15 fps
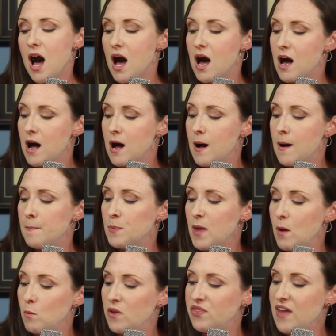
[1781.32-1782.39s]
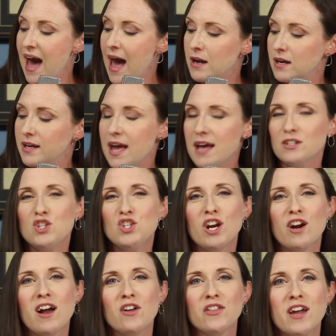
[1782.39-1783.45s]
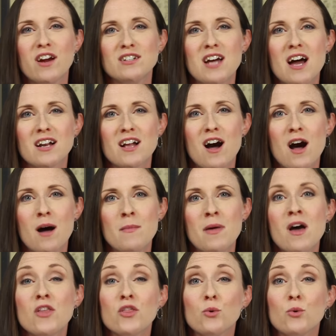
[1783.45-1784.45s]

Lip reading: And with that, again, sharehealthcare.com.